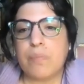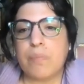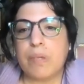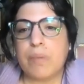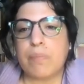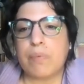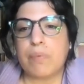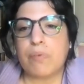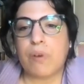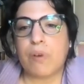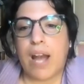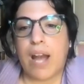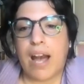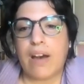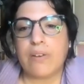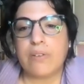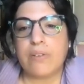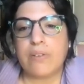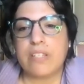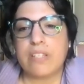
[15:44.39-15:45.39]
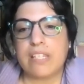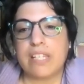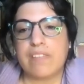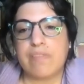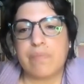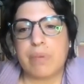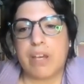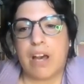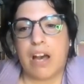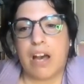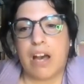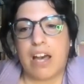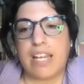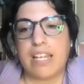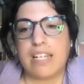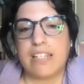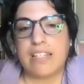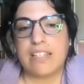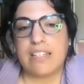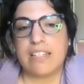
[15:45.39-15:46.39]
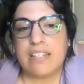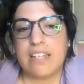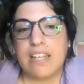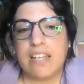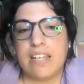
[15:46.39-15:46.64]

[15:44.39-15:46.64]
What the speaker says: would be proud to leave behind?